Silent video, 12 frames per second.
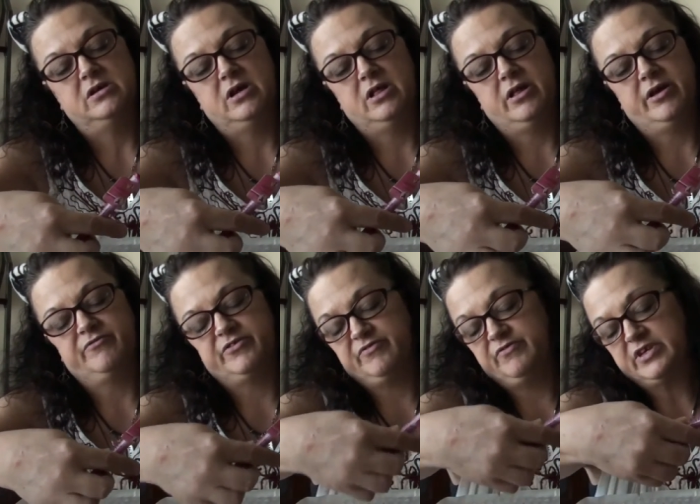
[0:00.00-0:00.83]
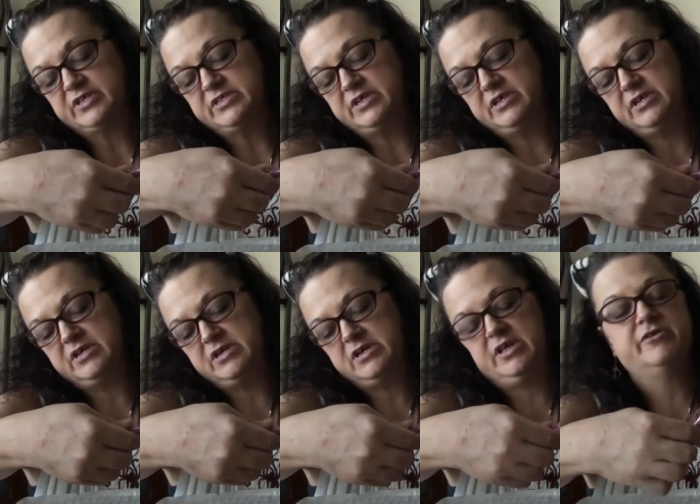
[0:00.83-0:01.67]
I'll have to fix it.
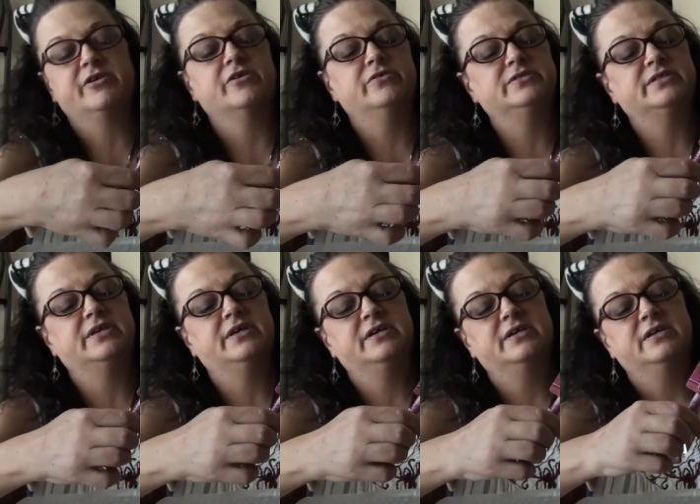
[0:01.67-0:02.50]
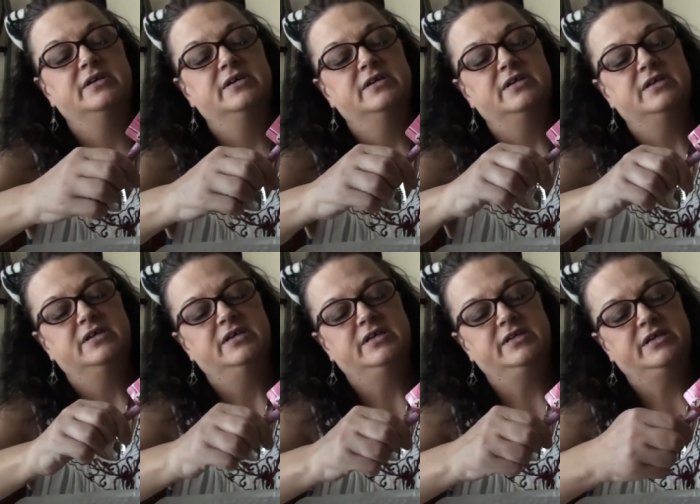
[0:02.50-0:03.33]
There it goes.
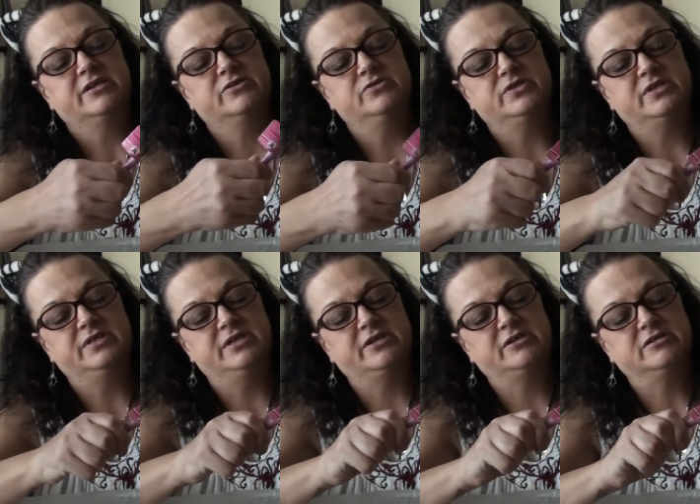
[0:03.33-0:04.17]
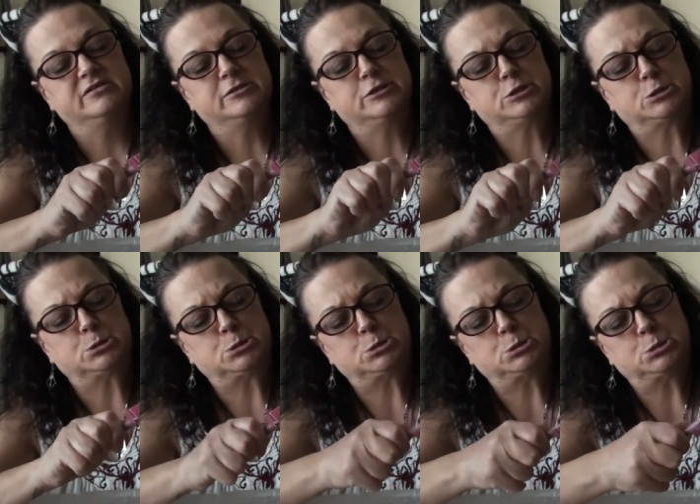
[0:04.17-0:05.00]
And that goes on
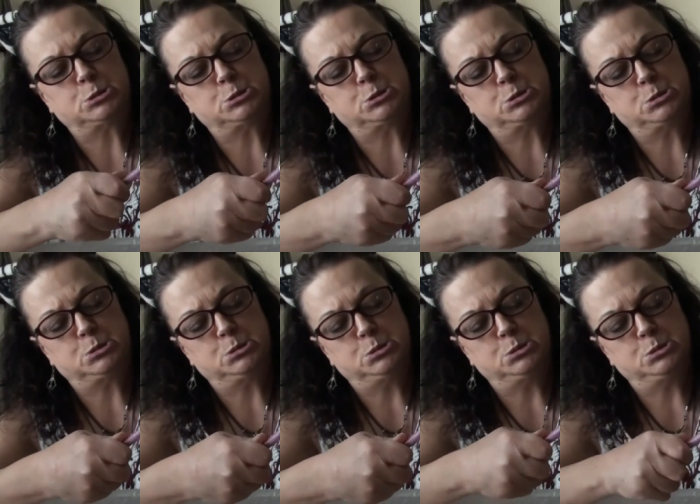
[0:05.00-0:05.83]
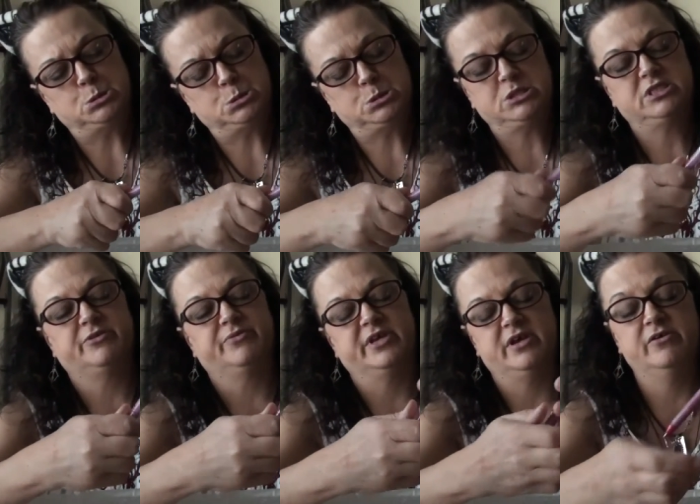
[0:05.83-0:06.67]
there. There
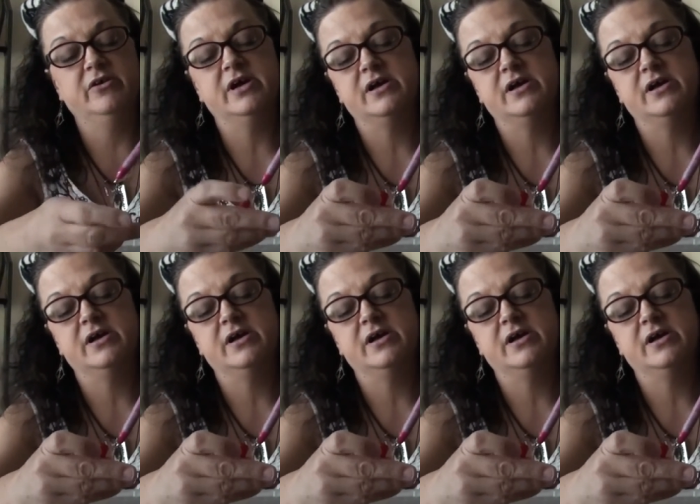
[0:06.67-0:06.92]
we go.